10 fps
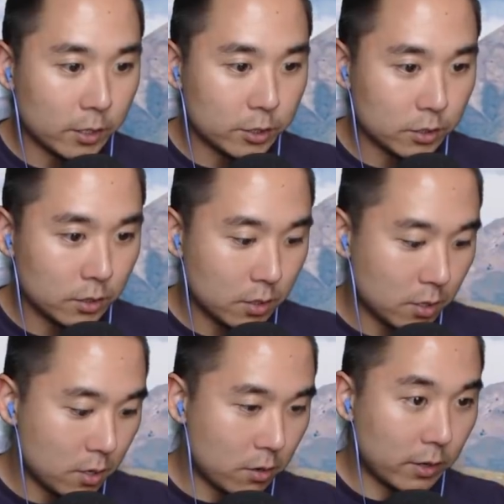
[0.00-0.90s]
gosh.
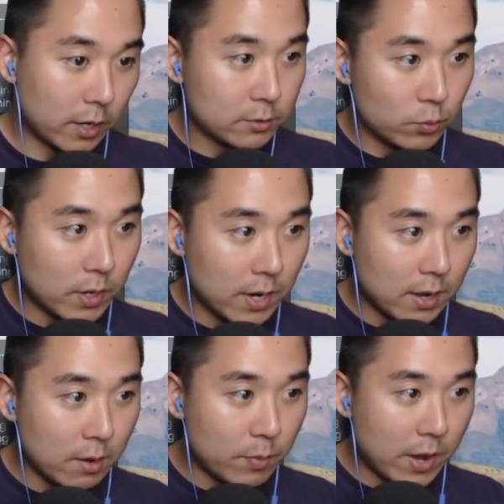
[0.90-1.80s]
Alright guys, we
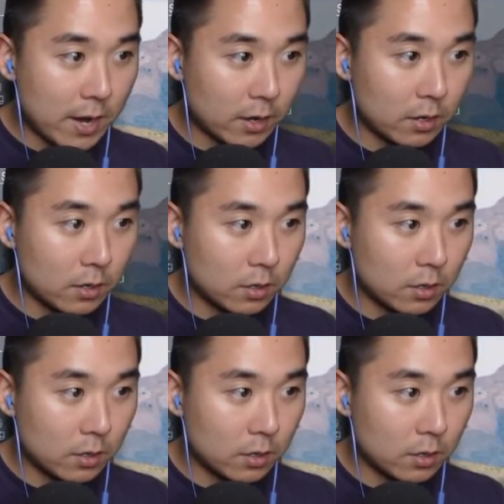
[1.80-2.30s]
gotta head back.